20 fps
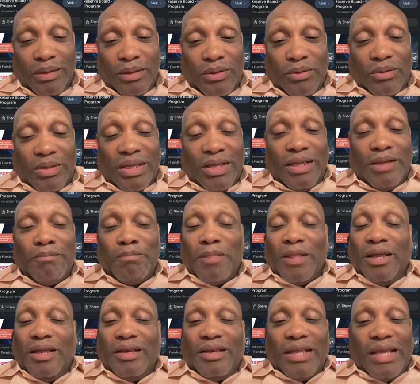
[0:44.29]
Okay?
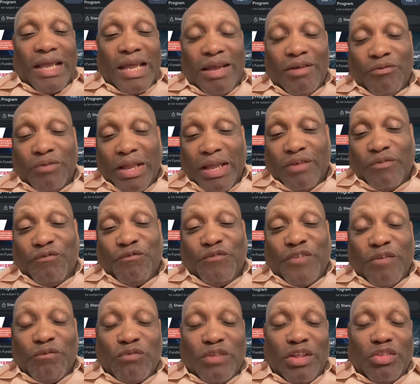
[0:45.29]
They have like
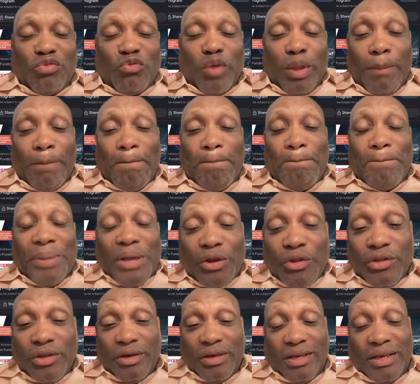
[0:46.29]
53
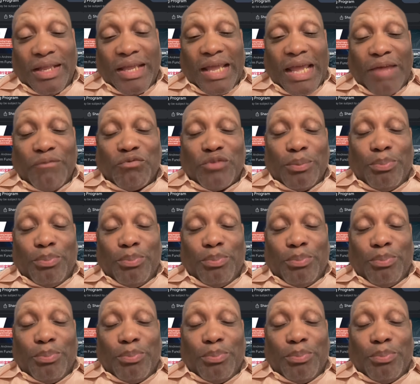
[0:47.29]
billion that they have to